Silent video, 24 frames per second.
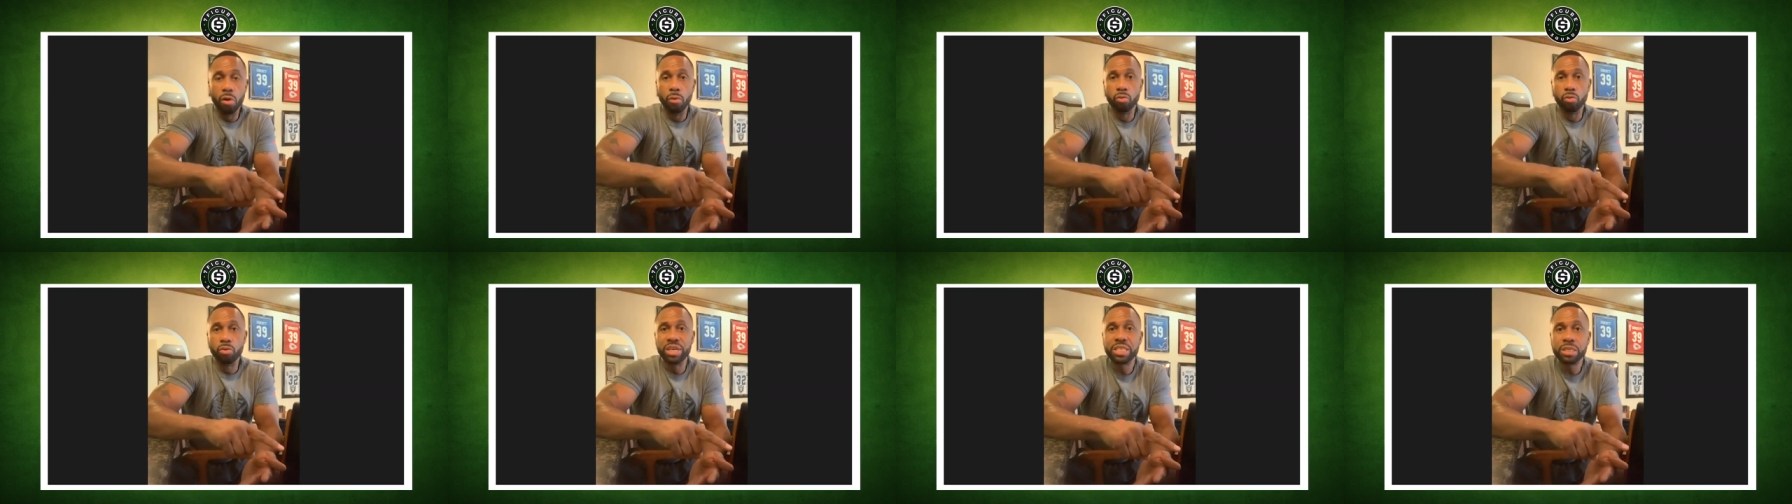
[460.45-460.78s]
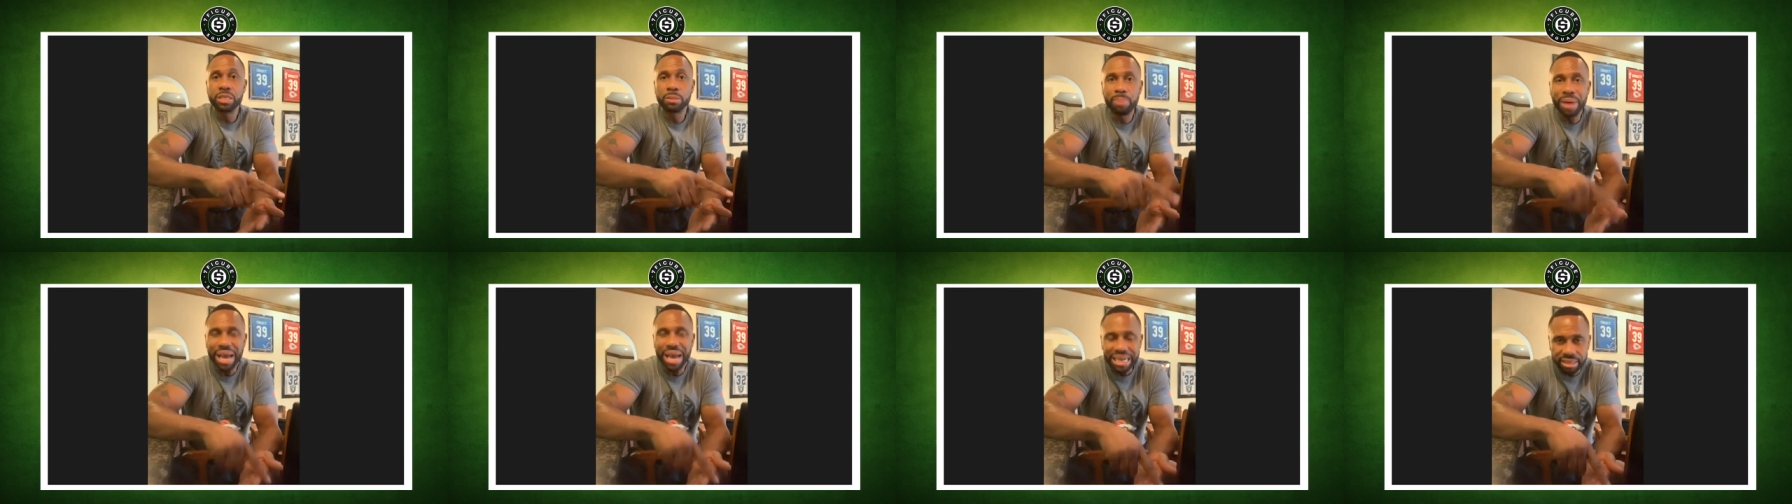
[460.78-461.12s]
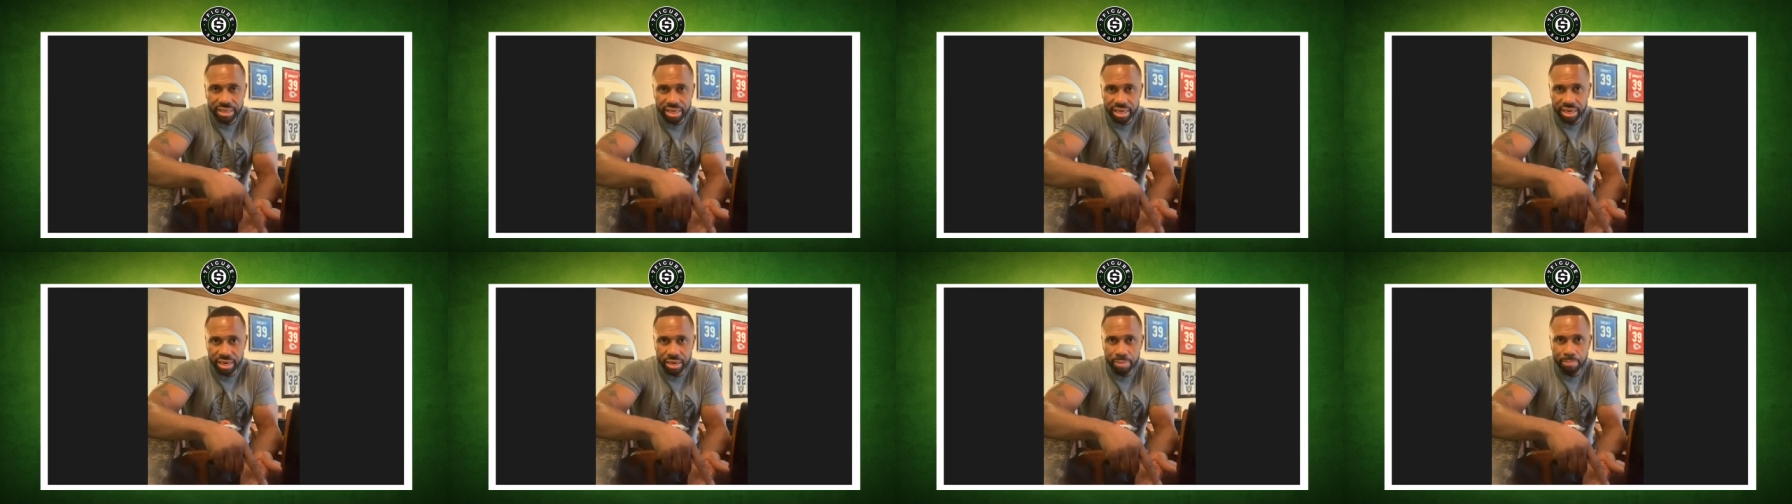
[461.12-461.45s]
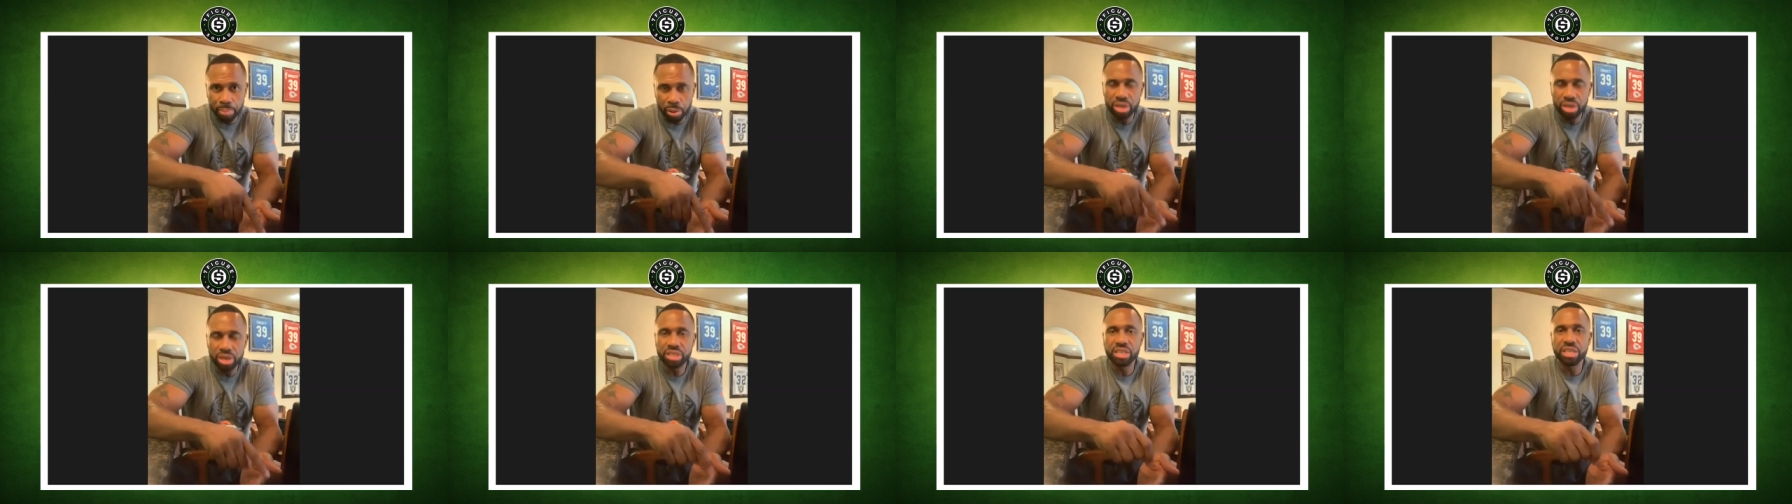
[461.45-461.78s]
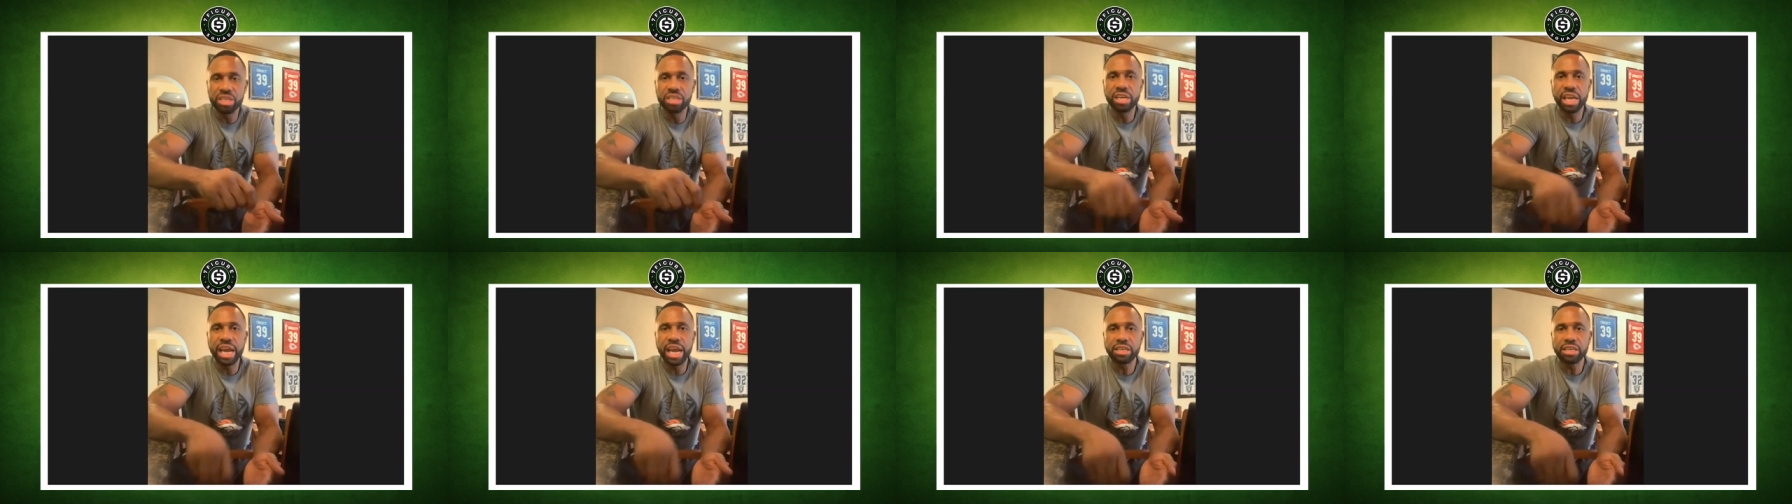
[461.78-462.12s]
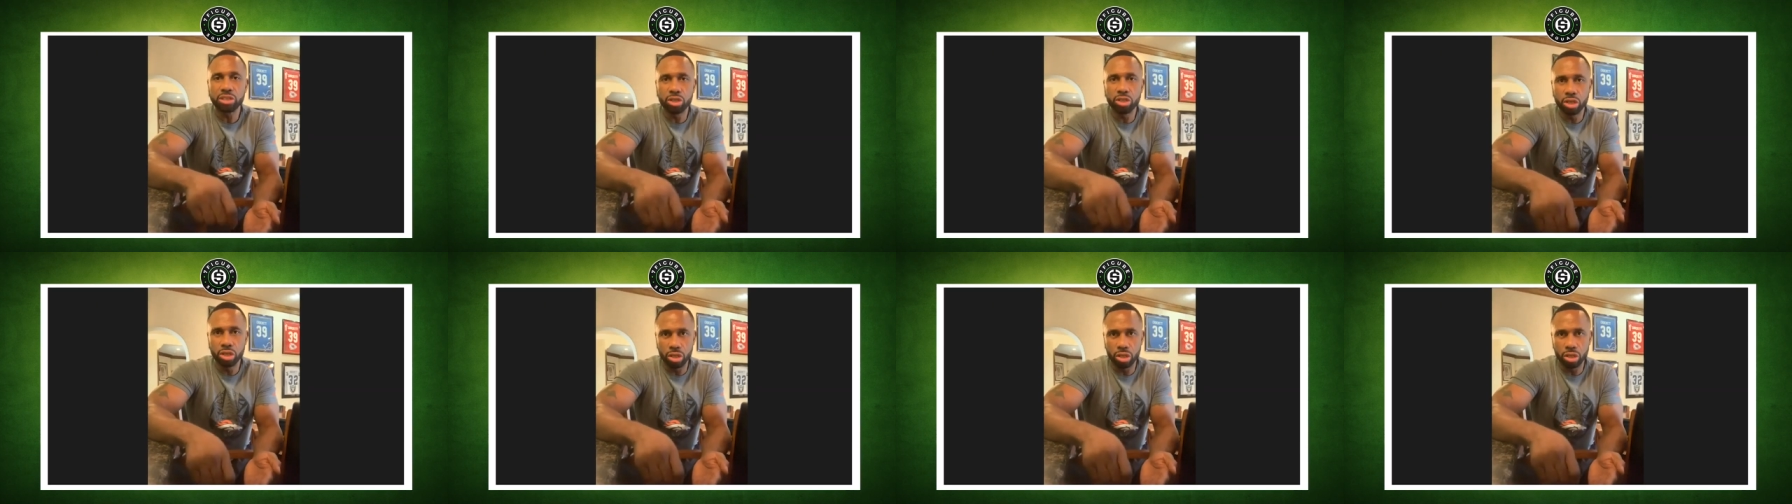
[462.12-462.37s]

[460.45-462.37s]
Respecting the person next